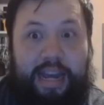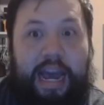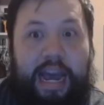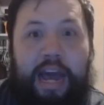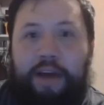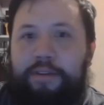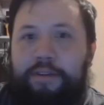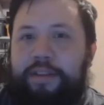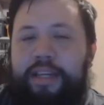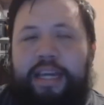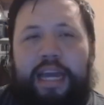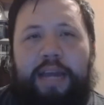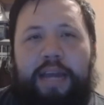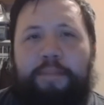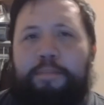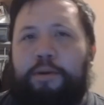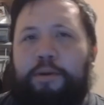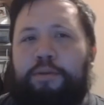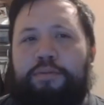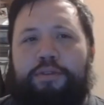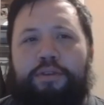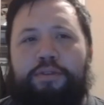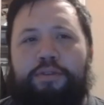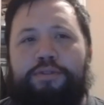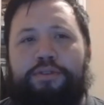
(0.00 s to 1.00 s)
Out the gate,
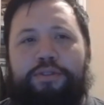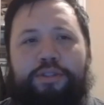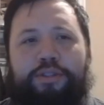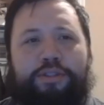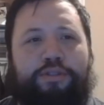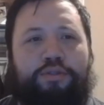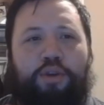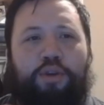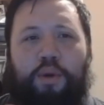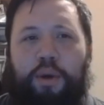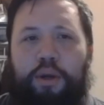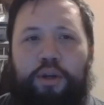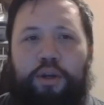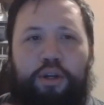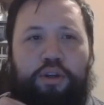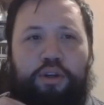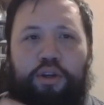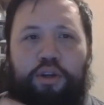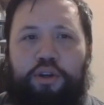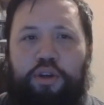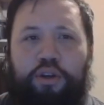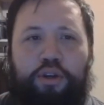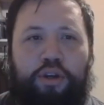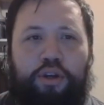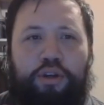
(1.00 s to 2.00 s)
both dudes are just throwing
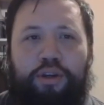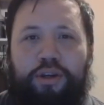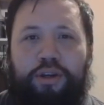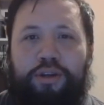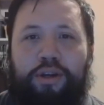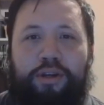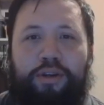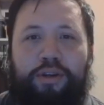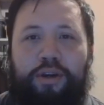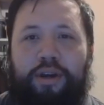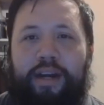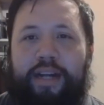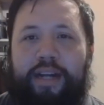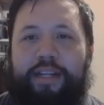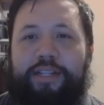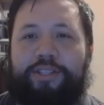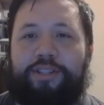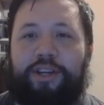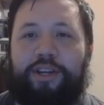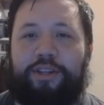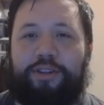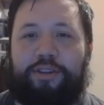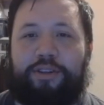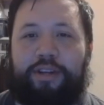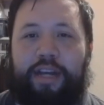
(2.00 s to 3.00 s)
at each
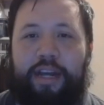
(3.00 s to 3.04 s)
other,